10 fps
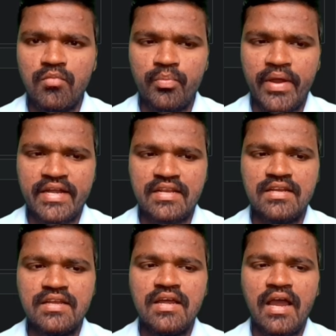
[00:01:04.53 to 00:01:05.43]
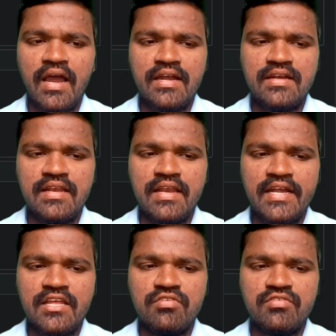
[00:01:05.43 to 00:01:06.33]
above pattern, and
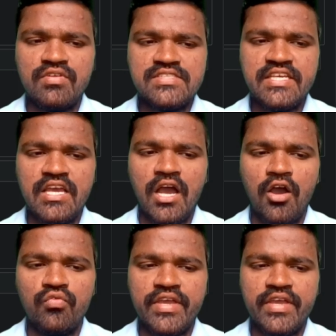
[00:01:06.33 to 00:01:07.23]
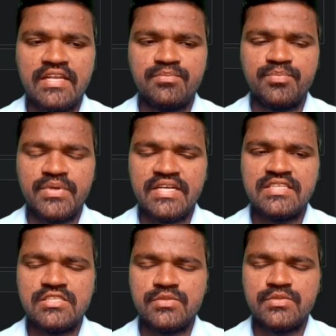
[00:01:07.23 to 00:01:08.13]
later we will see how we can print
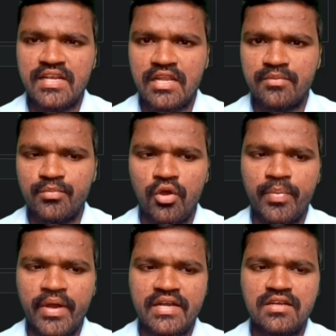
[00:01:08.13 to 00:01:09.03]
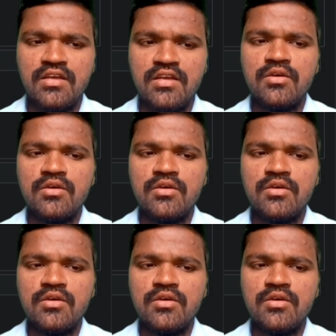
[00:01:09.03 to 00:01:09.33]
this particular below pattern.